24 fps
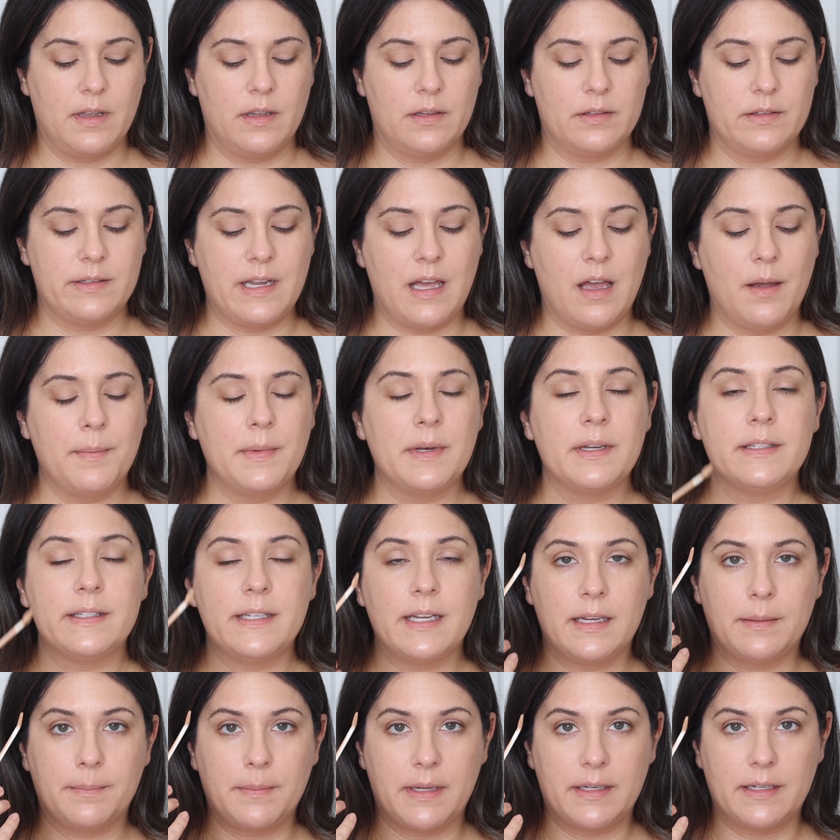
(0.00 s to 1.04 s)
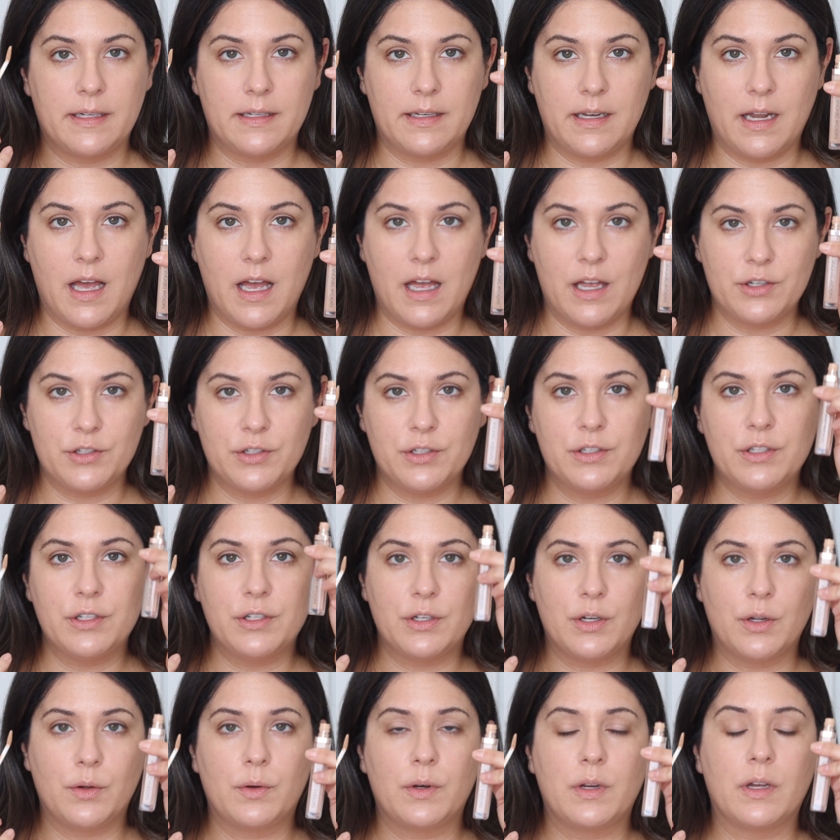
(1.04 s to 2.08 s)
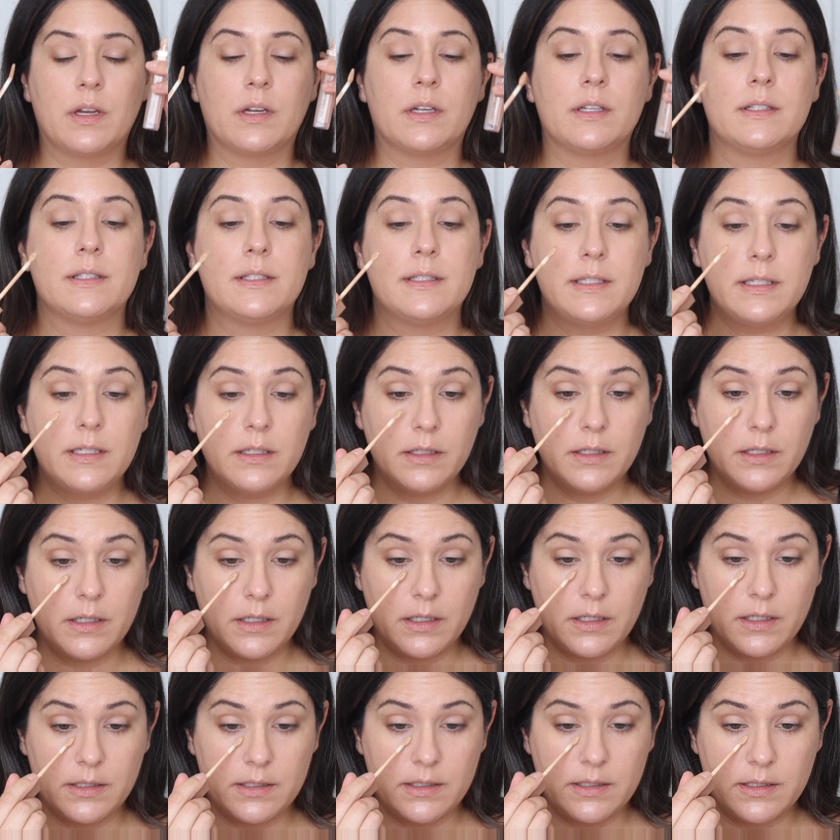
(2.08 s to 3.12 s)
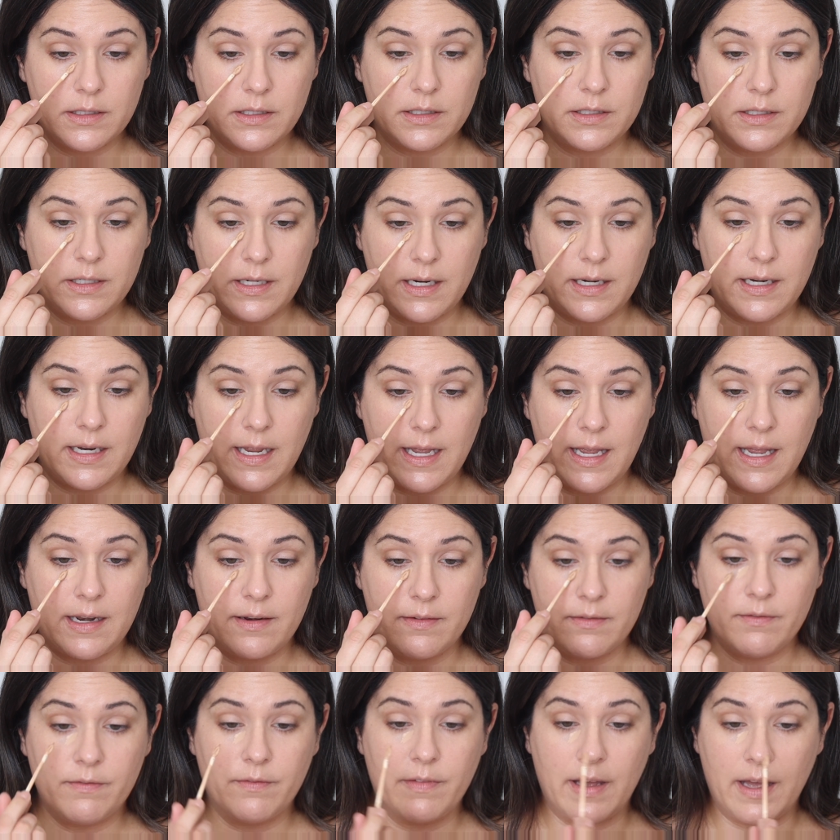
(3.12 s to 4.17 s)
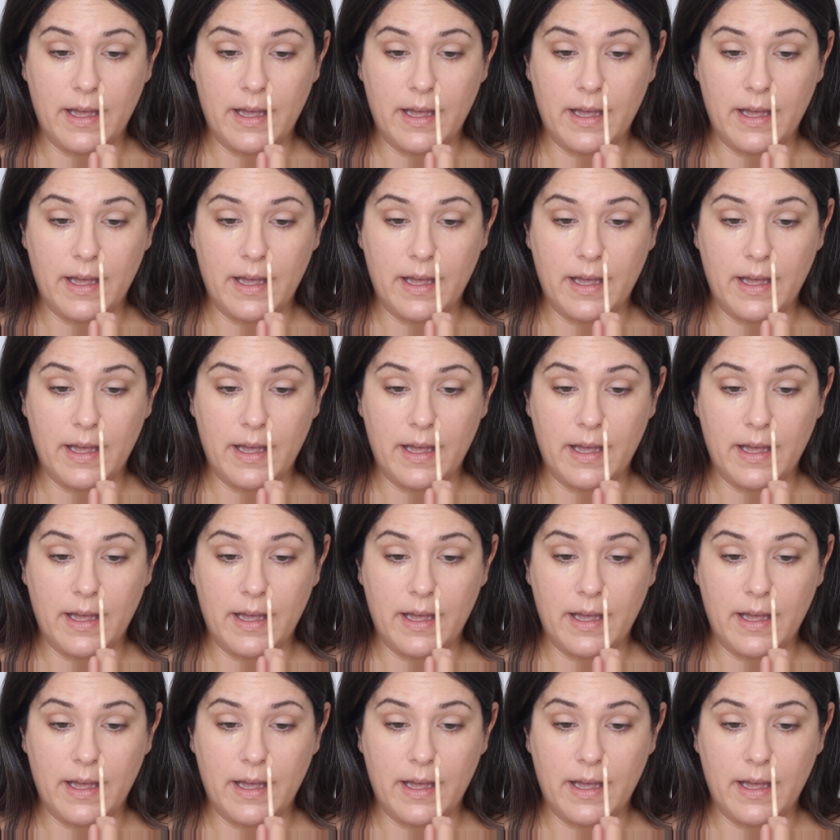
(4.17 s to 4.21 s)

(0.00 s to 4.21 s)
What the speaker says: So now I'm going to take my Natasha Denona concealer. It's in the shade N5.